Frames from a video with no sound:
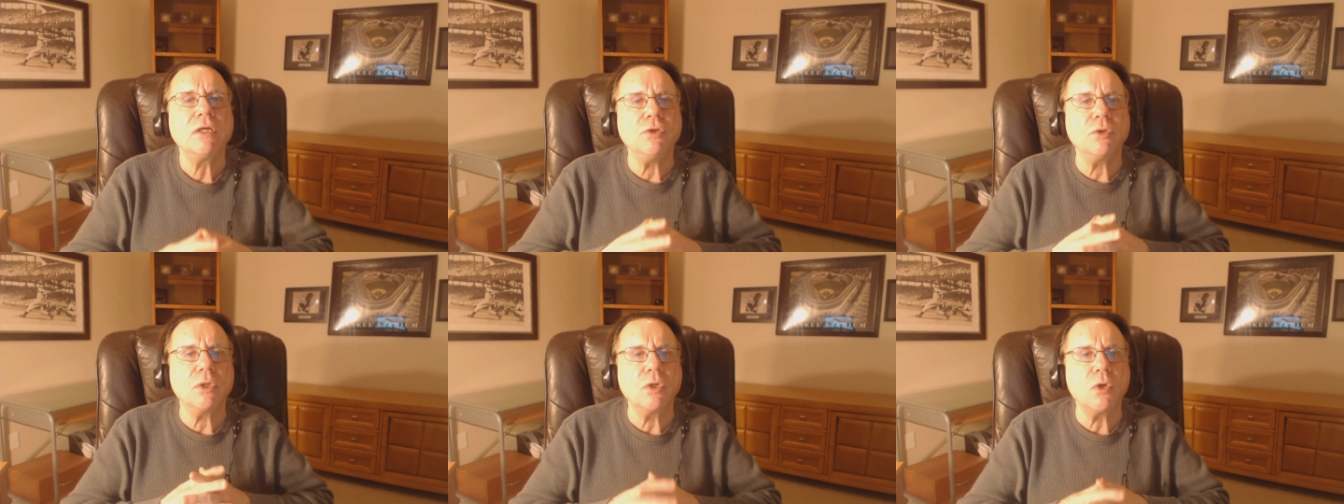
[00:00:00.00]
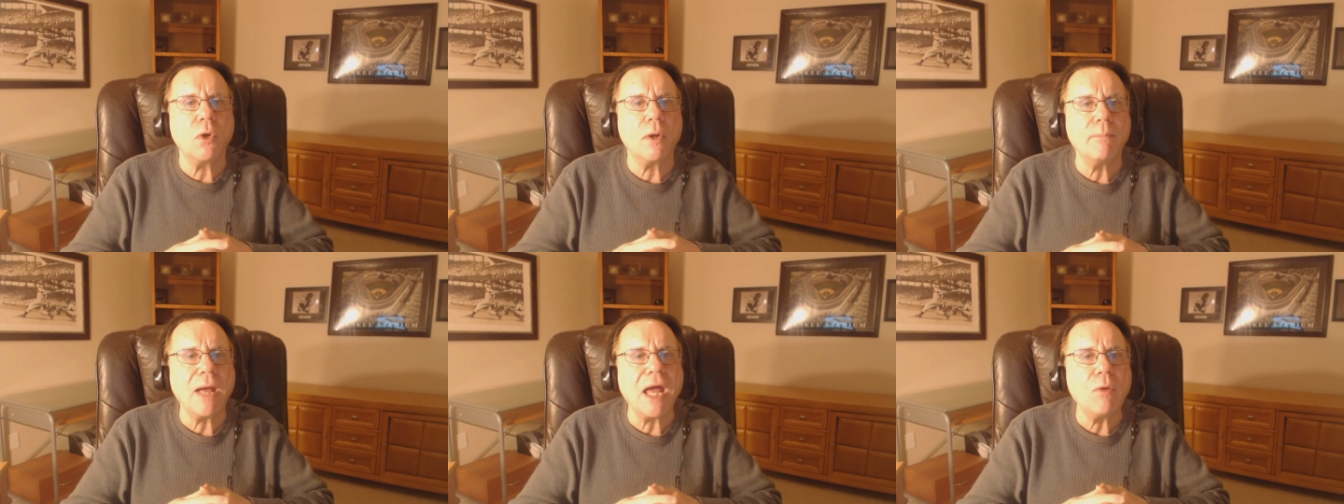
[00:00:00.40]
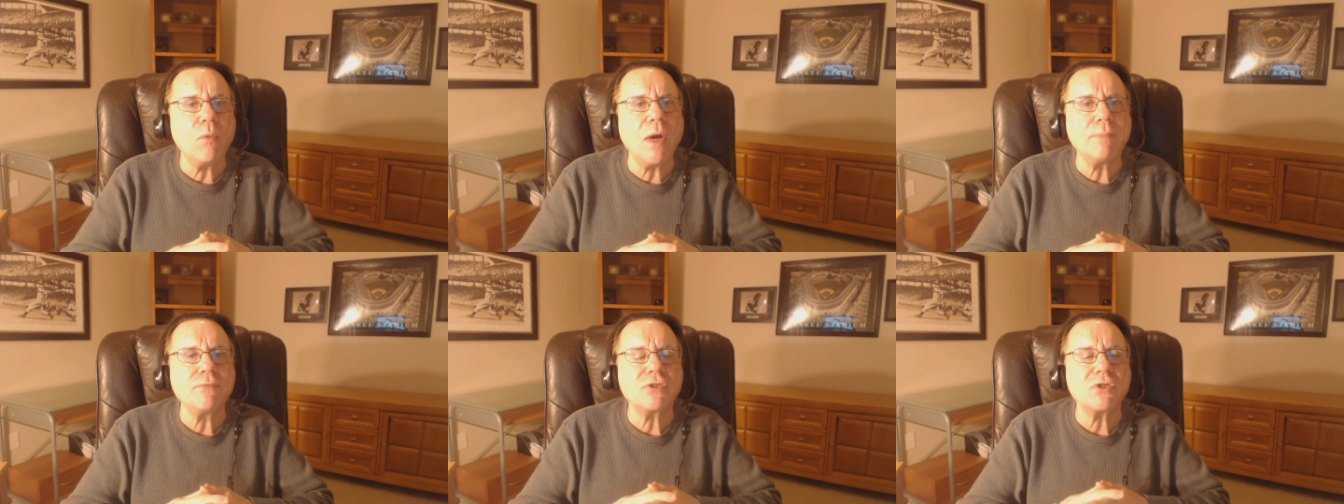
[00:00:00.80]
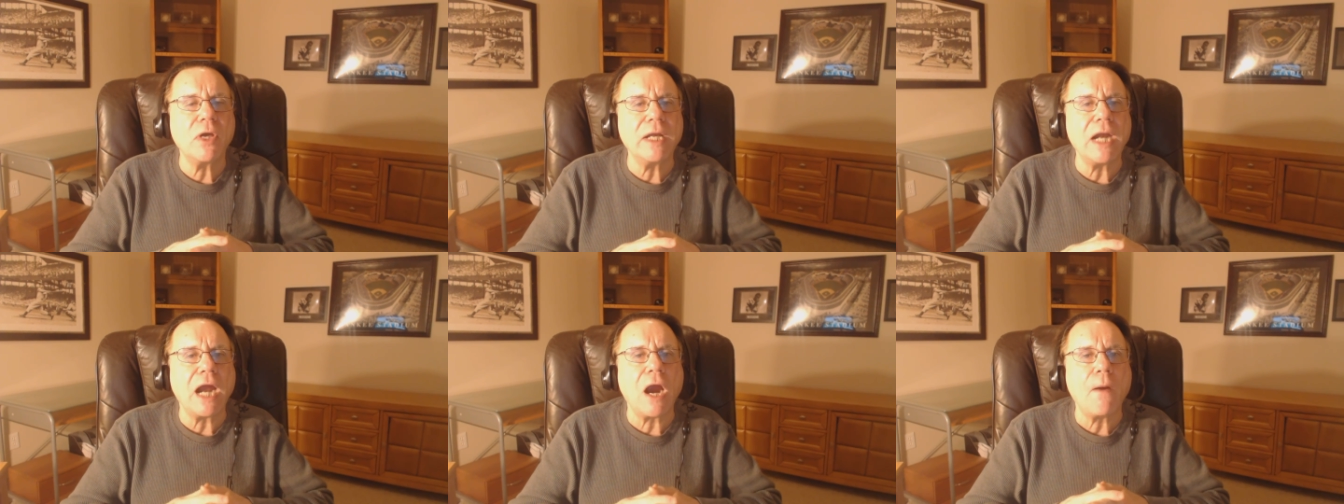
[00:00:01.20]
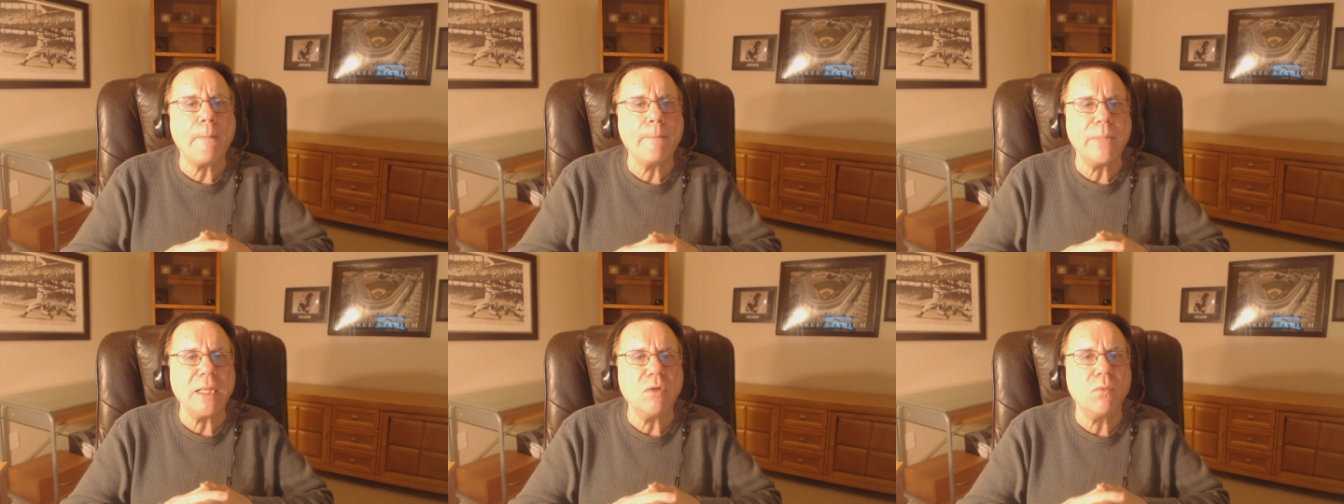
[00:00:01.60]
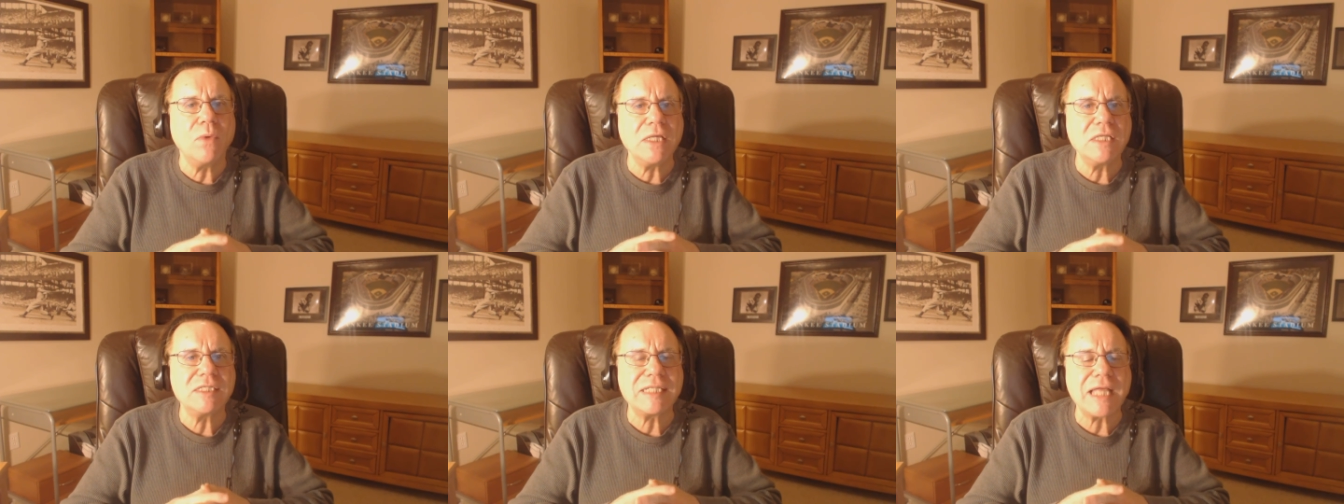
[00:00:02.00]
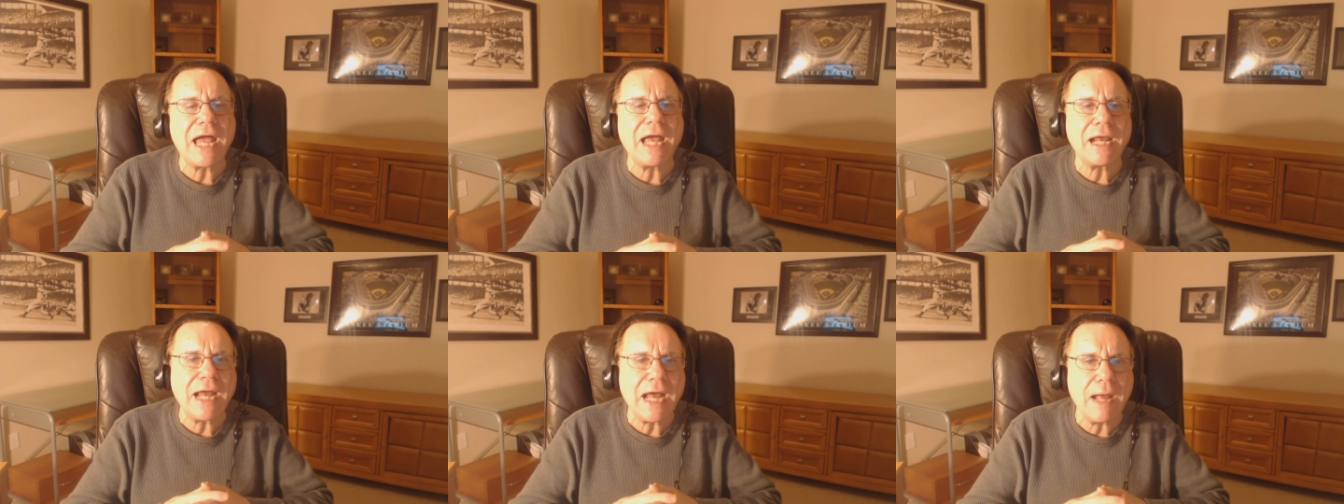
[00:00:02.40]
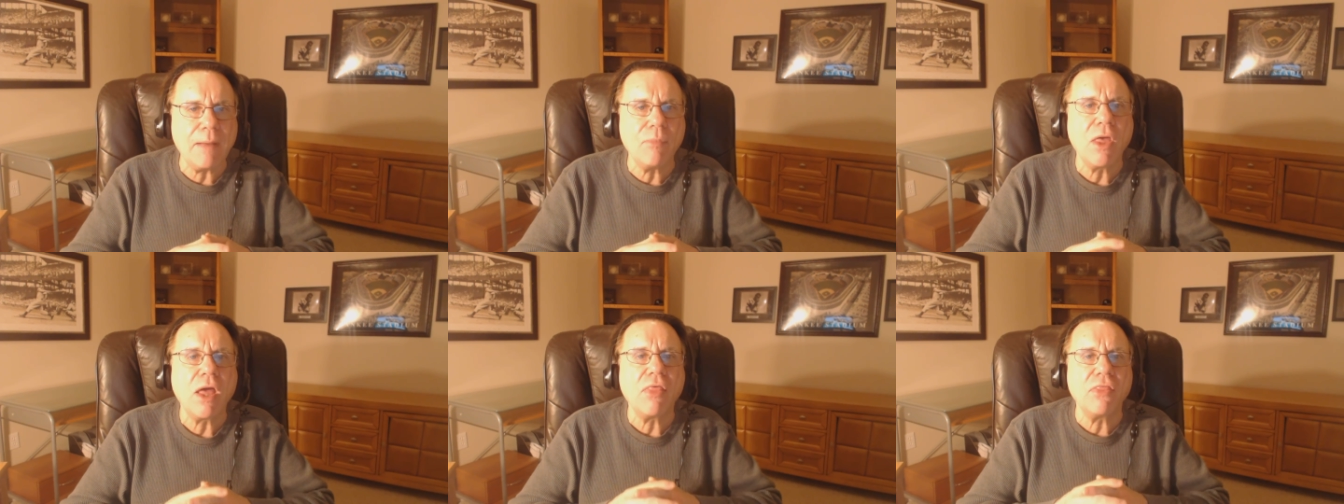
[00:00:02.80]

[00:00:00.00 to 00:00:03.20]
You can go to my website, rbwins.com.